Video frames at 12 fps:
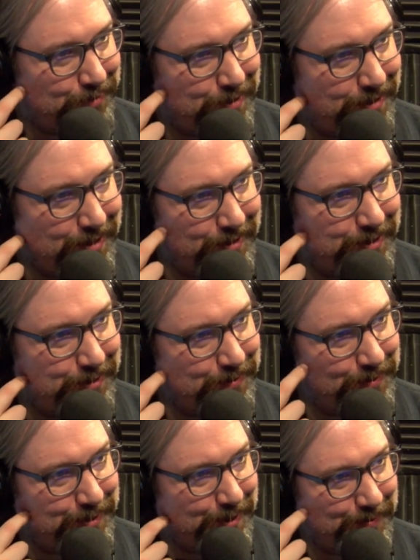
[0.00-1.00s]
I'm on looking at too, the
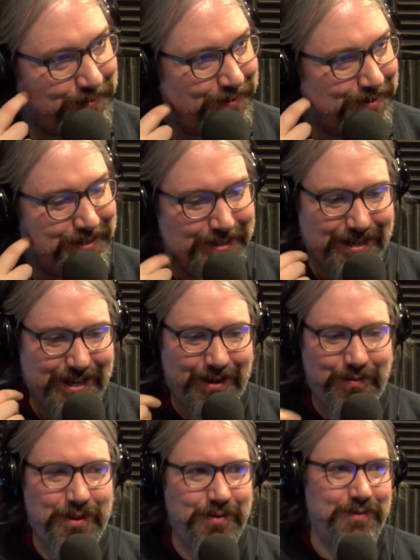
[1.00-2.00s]
card so right now. I
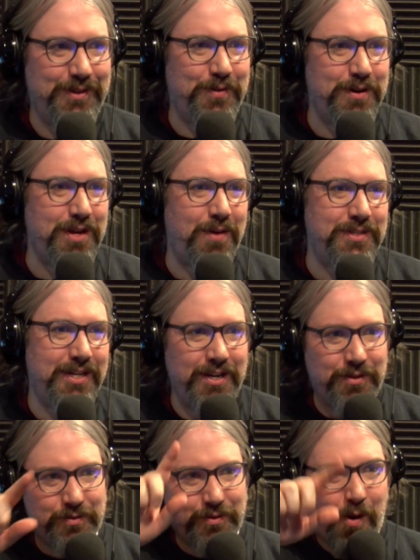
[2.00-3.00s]
was, okay. so, so I was I was
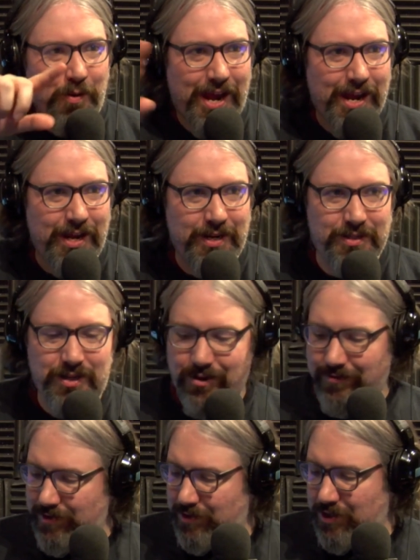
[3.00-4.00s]
digging through all that kind of
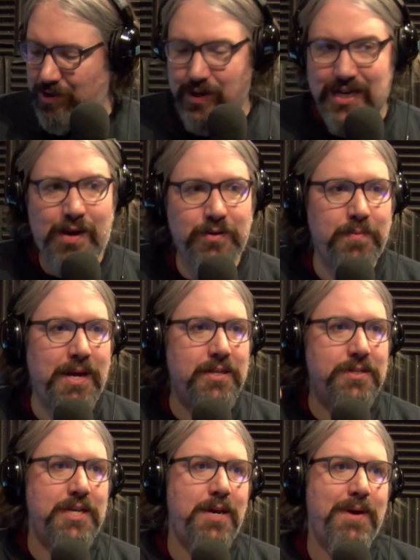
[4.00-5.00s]
stuff. So and that was, was about the
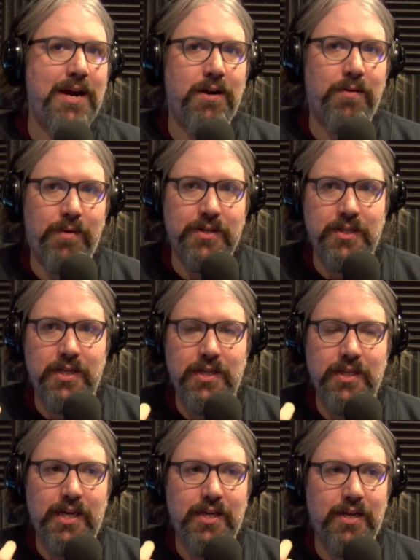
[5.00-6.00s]
uh, same era, wasn't
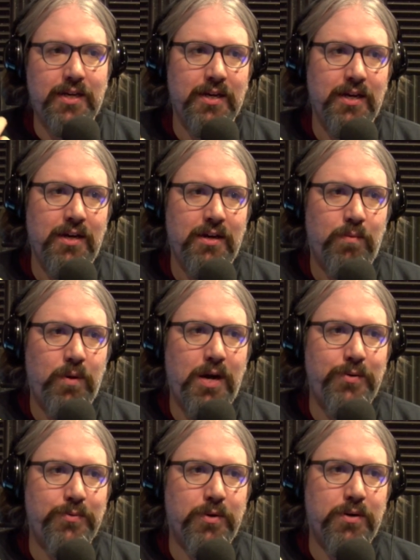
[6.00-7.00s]
it? Like like when I
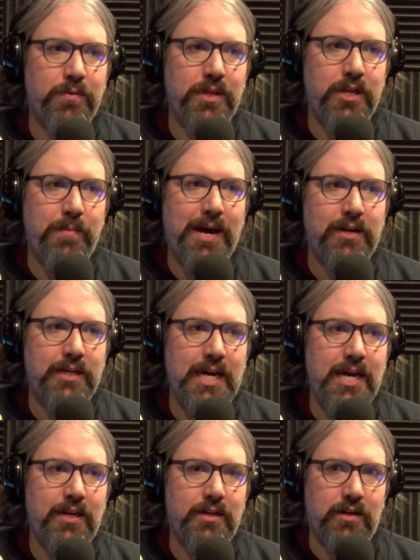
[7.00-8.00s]
was yeah. working with them out in
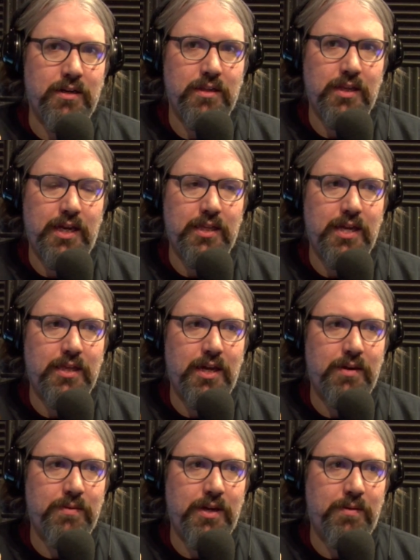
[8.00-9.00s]
Dayton, like that
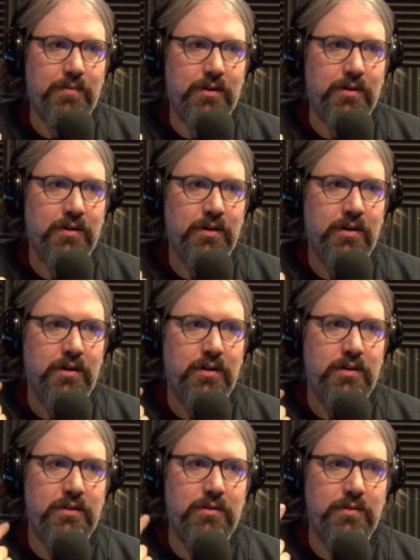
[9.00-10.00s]
they they were
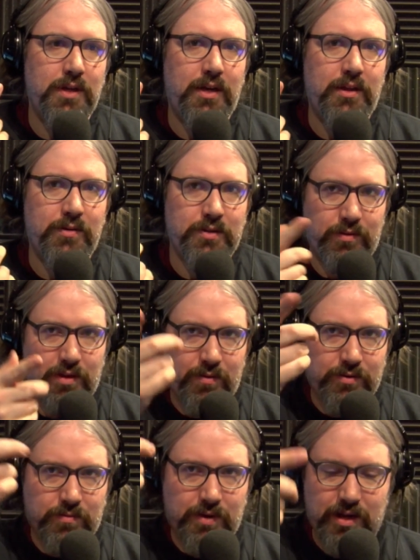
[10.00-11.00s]
doing that. That was that
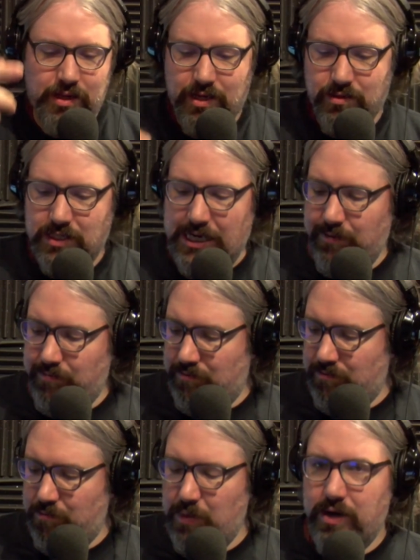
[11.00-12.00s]
was around that same.
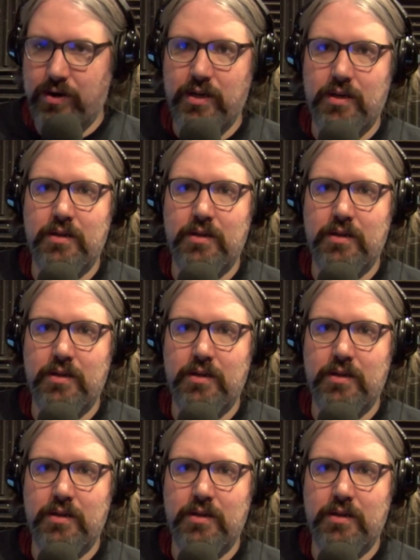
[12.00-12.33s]
Yeah, period.